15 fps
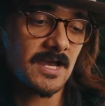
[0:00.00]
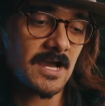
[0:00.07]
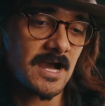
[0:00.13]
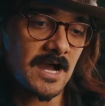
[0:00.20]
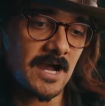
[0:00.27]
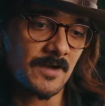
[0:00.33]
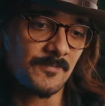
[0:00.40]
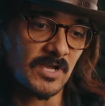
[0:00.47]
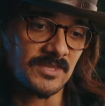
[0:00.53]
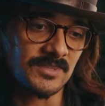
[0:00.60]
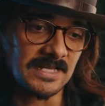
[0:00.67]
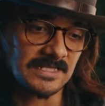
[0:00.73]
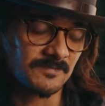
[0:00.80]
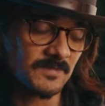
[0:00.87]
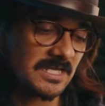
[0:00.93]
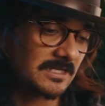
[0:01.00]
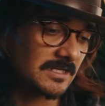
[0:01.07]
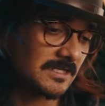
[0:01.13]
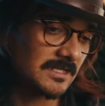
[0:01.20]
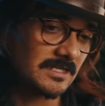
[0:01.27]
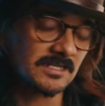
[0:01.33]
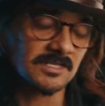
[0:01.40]
Um, and that's
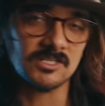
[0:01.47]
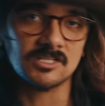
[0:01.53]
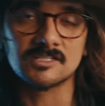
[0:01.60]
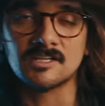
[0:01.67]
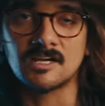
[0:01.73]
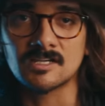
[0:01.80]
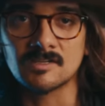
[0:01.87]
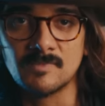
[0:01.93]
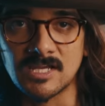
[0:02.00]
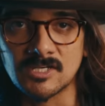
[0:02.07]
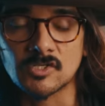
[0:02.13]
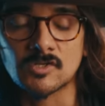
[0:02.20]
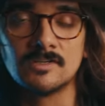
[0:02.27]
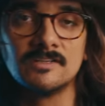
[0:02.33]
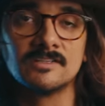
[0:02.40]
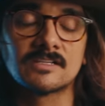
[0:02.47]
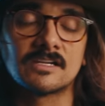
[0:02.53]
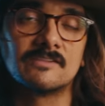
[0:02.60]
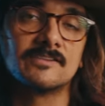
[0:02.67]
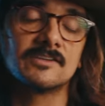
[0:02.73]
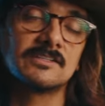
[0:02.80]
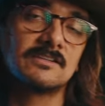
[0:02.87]
making indigenous documentaries
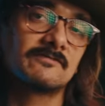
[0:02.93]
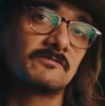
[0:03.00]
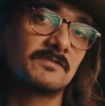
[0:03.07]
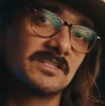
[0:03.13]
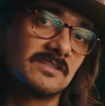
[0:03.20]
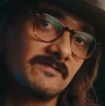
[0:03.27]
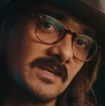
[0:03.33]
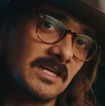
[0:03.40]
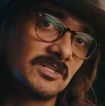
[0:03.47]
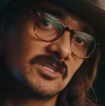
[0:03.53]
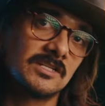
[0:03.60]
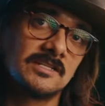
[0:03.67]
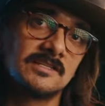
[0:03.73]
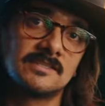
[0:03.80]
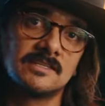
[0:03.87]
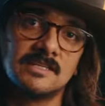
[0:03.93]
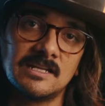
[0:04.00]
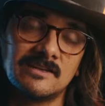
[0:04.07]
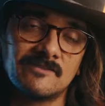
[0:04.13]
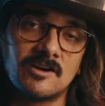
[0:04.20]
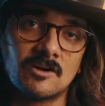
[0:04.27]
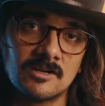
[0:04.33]
covering different reservations and
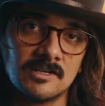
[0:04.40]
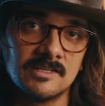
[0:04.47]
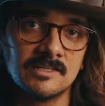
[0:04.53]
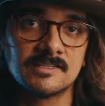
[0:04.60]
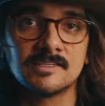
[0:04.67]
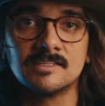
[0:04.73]
native artists.